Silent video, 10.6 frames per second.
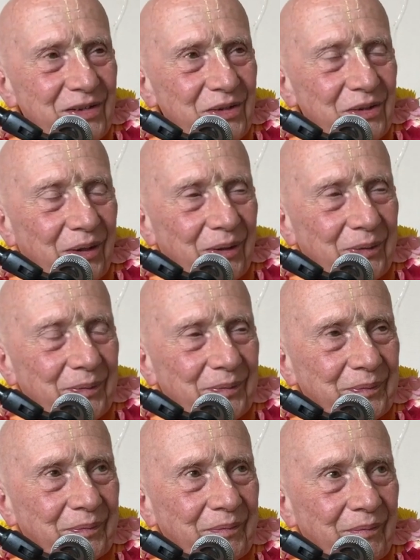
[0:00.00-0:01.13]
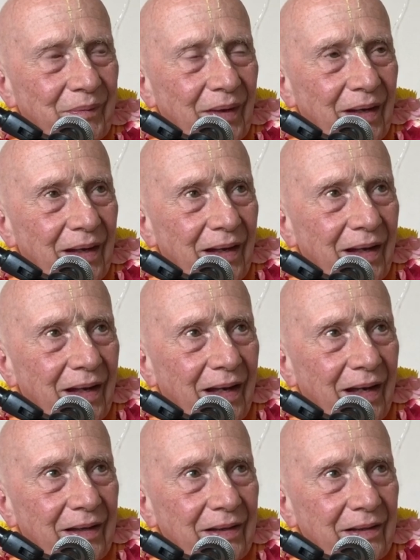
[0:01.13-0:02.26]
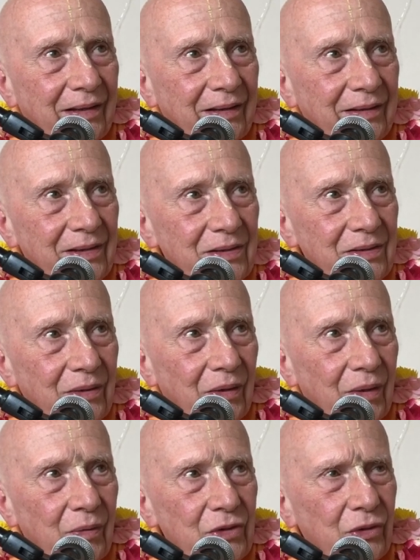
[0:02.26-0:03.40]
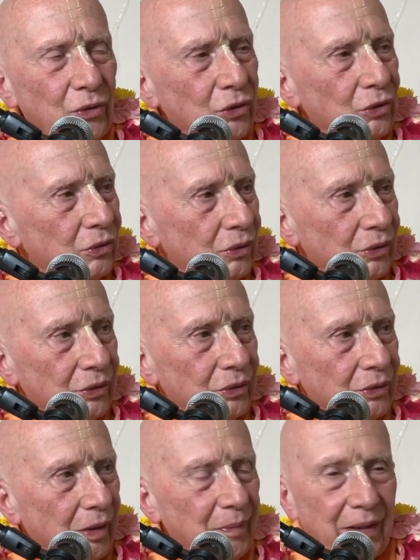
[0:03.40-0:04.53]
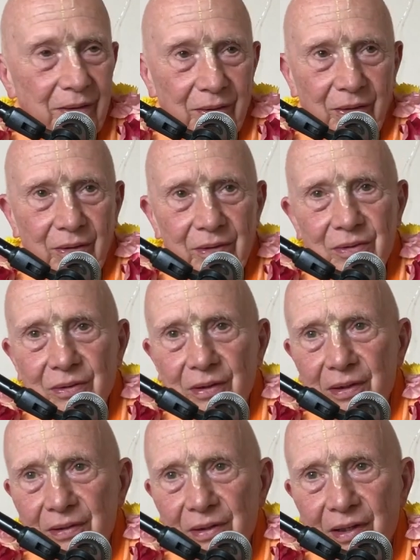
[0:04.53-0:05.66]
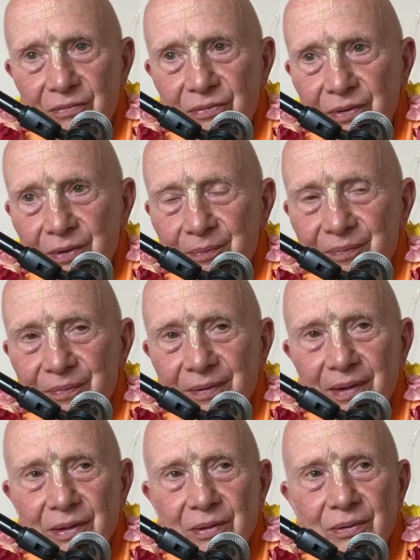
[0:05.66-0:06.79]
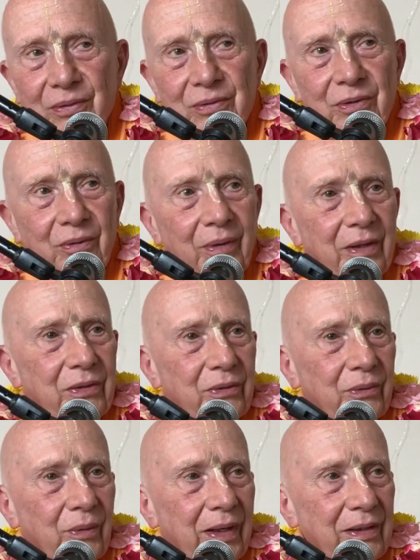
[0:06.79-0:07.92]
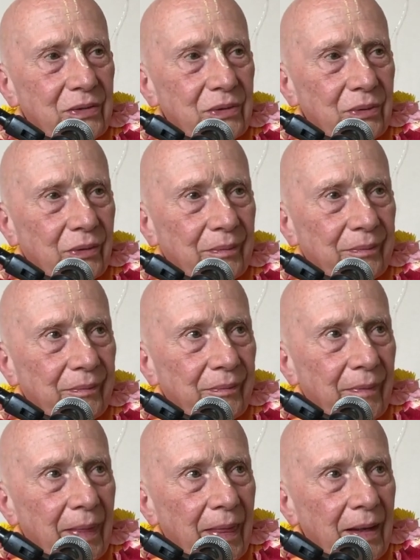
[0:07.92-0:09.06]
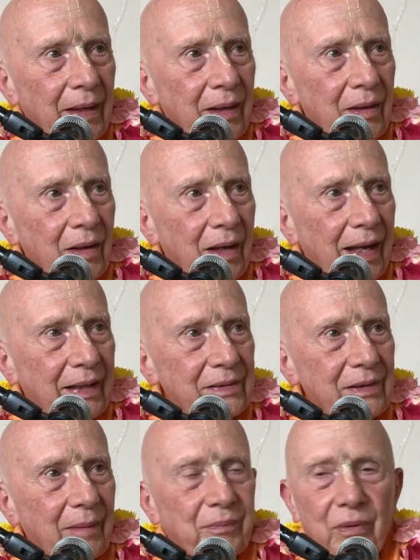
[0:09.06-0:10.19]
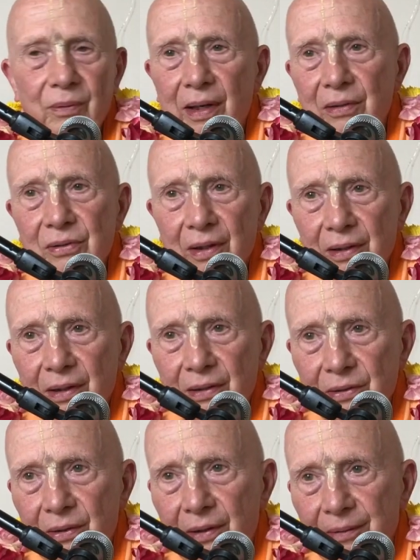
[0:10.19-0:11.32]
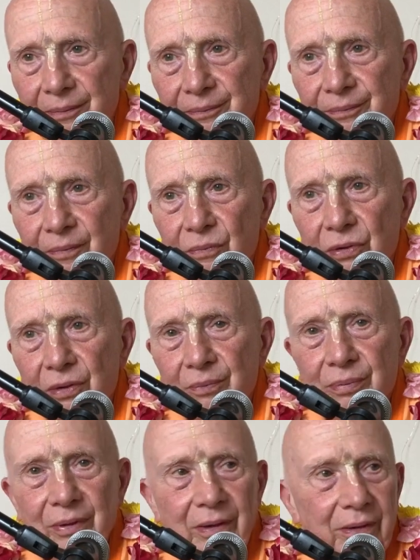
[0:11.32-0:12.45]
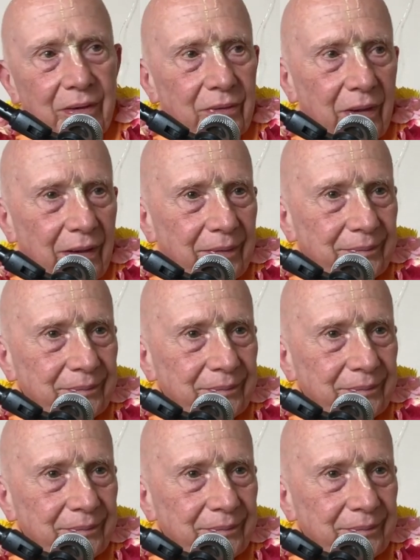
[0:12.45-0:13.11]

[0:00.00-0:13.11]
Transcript: so and uh, so there was a huge, I mean, you can see it's on film, a huge torrential rainstorm, except around Jagannath's cart. It was completely dry.